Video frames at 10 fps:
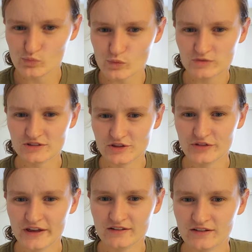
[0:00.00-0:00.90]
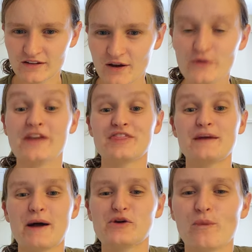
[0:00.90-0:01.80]
what was the thing? Oh yeah, think
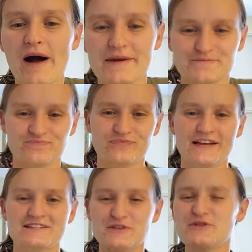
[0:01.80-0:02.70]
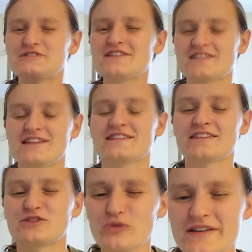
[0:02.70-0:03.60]
about your why. So those are the th-
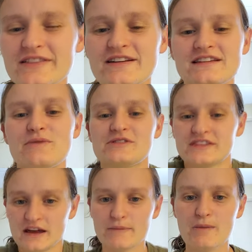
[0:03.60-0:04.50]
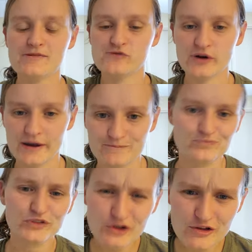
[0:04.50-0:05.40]
three things I would think about beforehand.
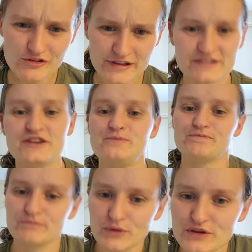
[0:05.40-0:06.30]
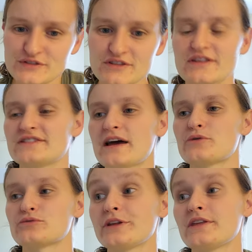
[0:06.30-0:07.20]
There are other things too, but those are the things I
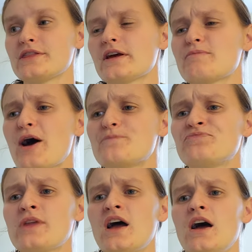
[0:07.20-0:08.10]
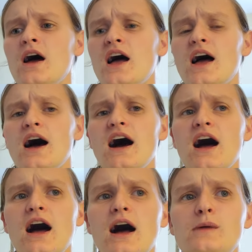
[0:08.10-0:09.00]
would really think about.
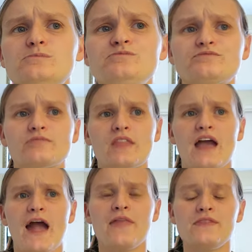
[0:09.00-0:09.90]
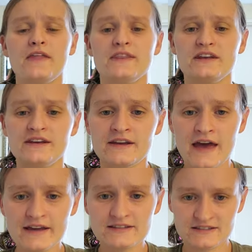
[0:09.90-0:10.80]
Um, and then the
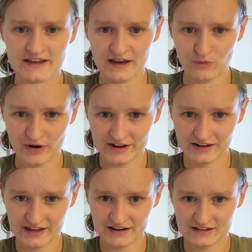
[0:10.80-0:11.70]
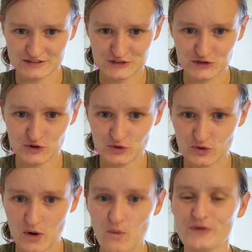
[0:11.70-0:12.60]
next thing I wanted to get
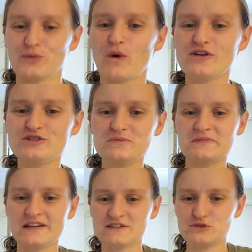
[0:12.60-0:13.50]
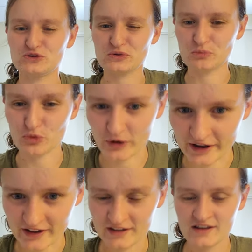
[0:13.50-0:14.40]
into was what are some things you should
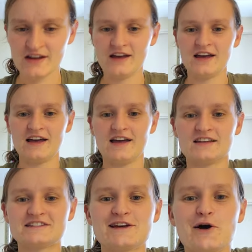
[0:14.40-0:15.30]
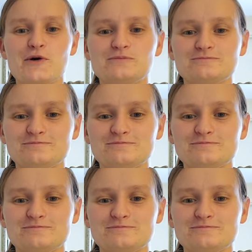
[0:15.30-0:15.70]
bring. So